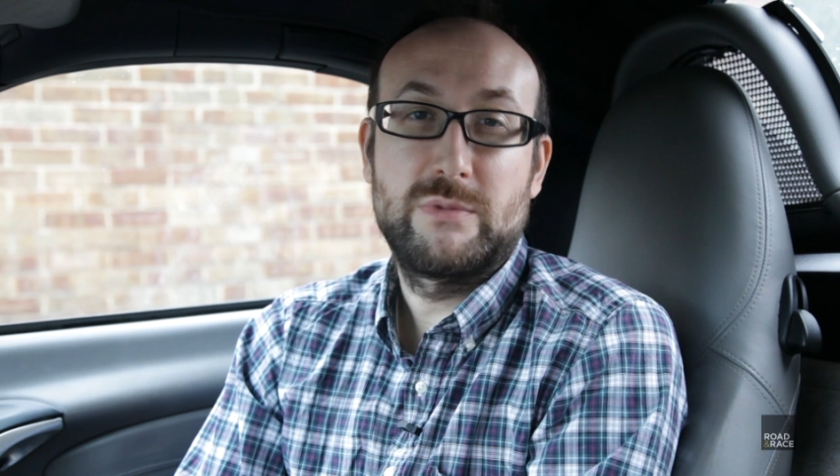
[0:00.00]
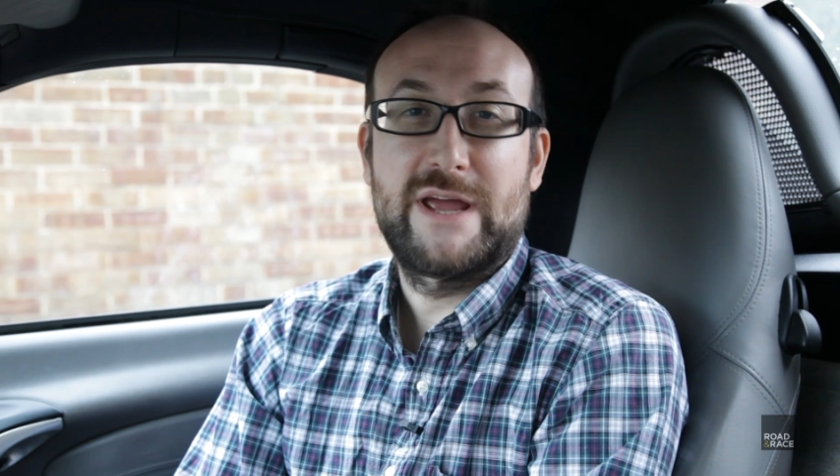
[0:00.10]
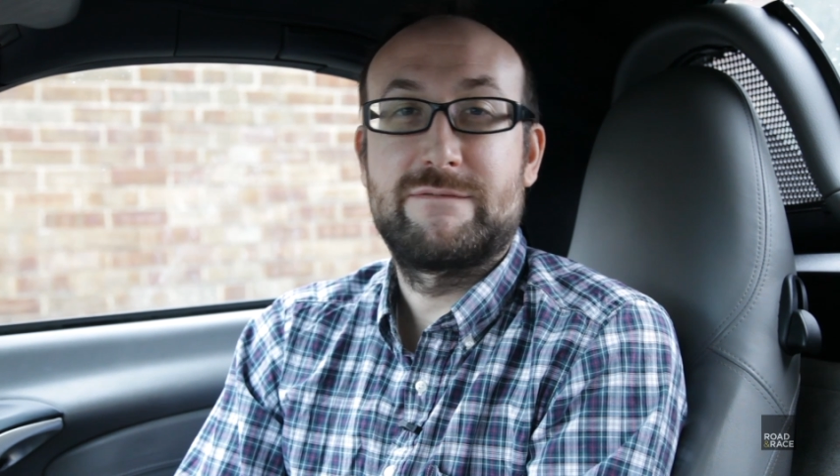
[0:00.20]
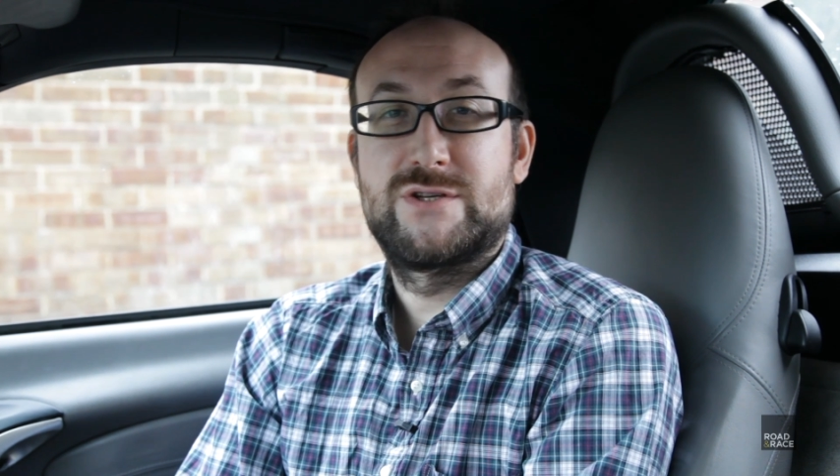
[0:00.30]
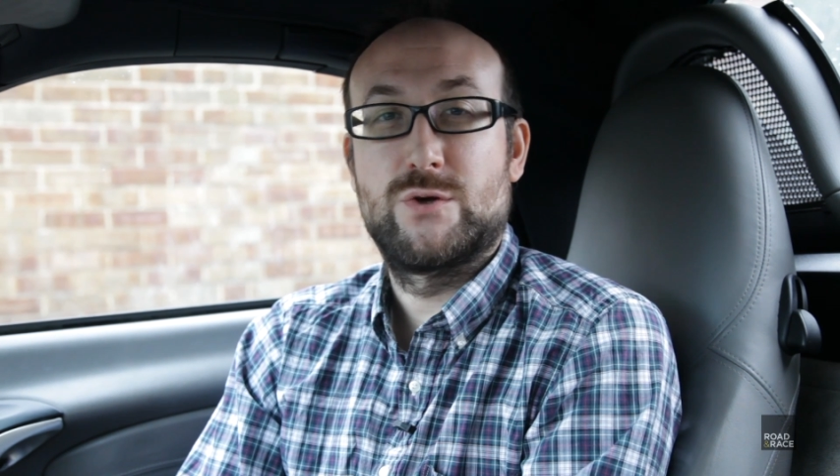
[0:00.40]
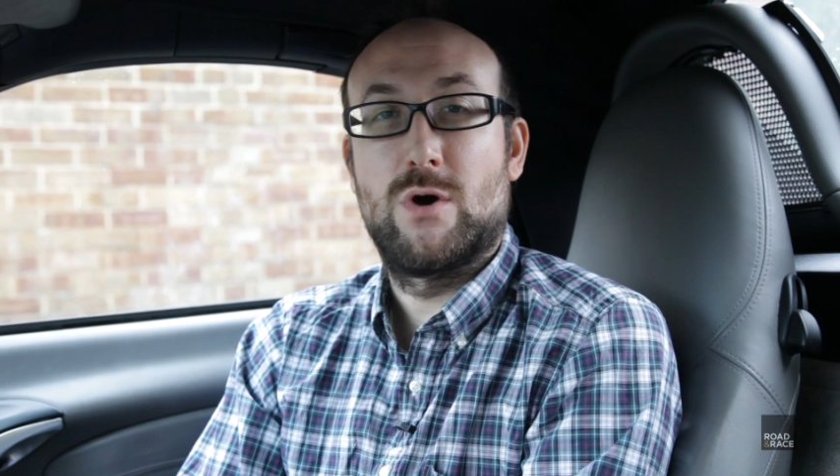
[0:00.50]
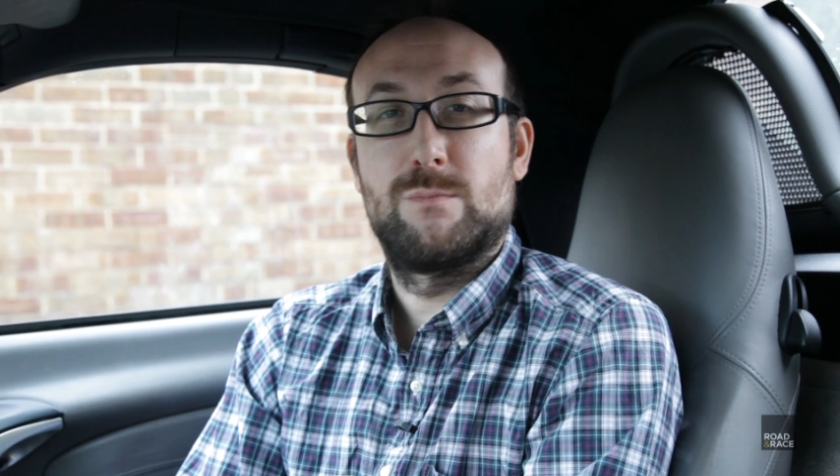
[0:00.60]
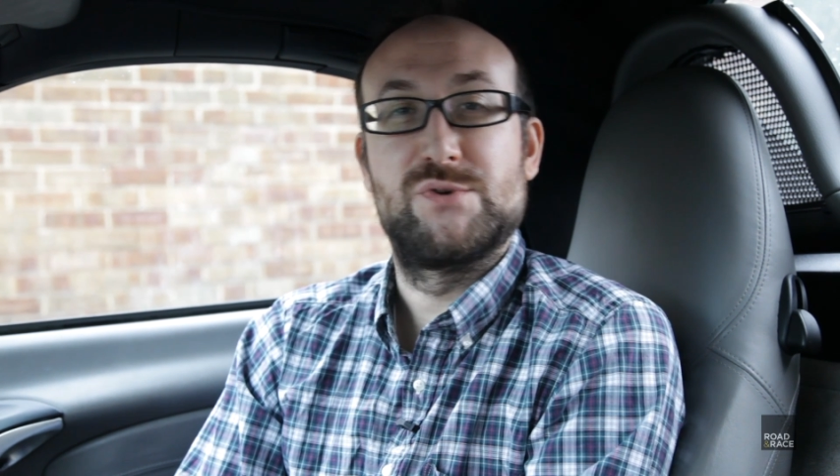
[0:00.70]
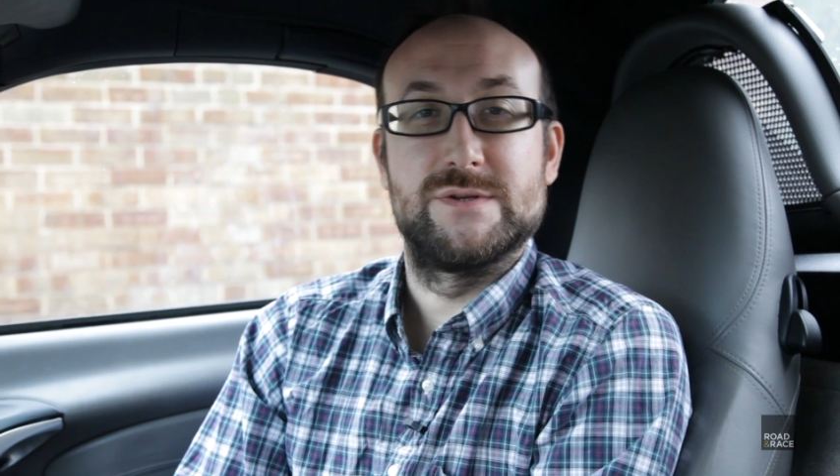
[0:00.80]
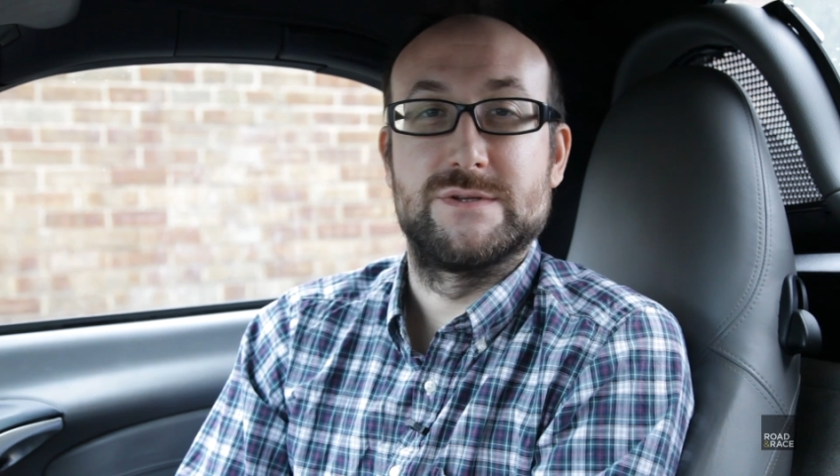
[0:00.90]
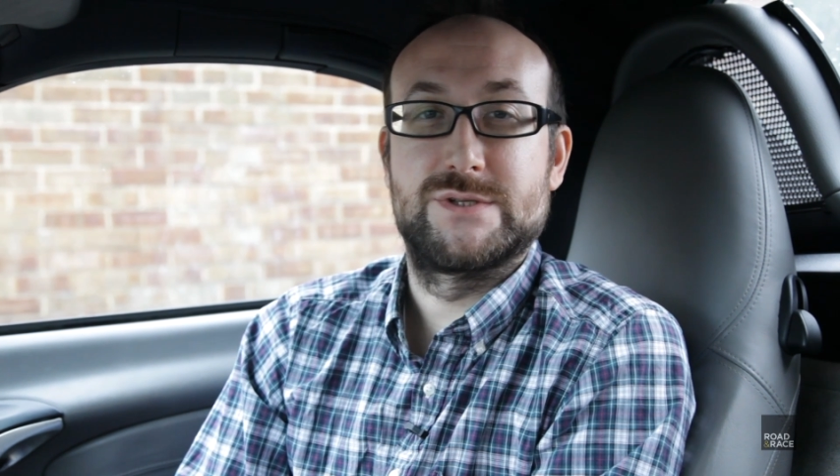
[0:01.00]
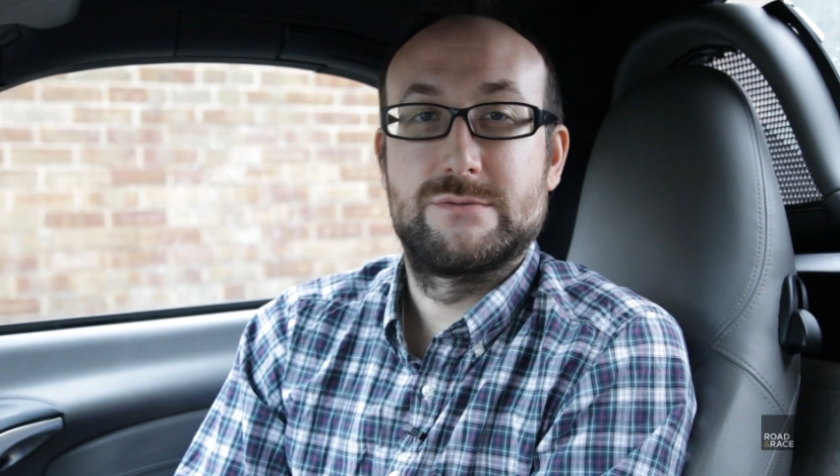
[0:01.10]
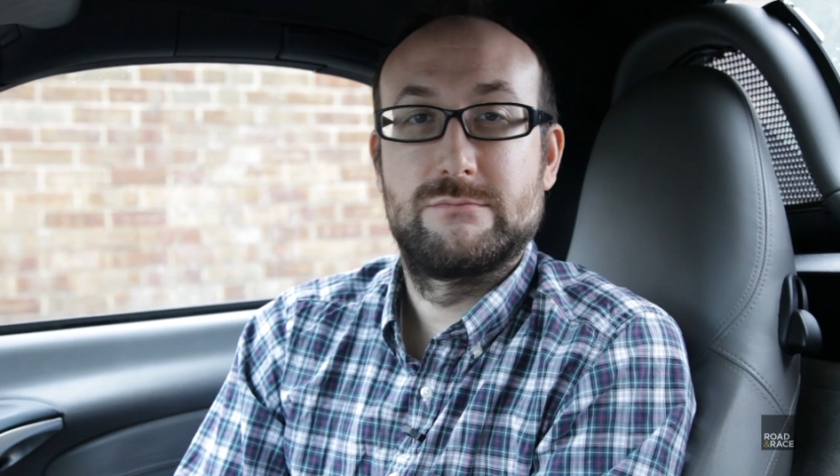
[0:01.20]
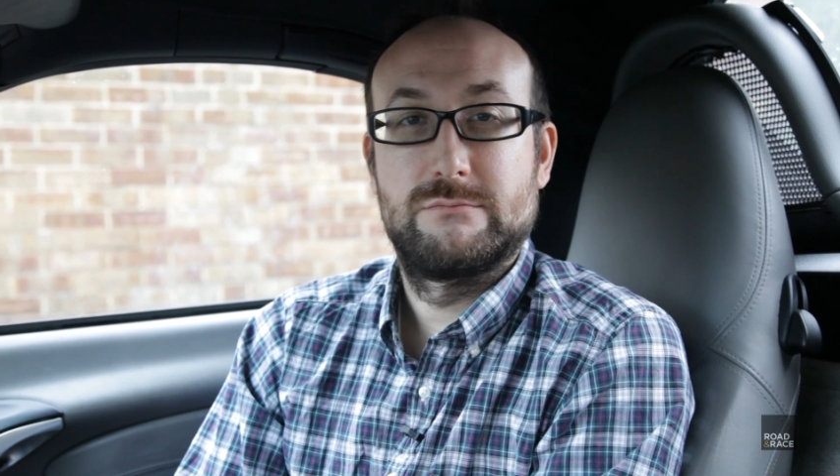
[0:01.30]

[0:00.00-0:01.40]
we have two options.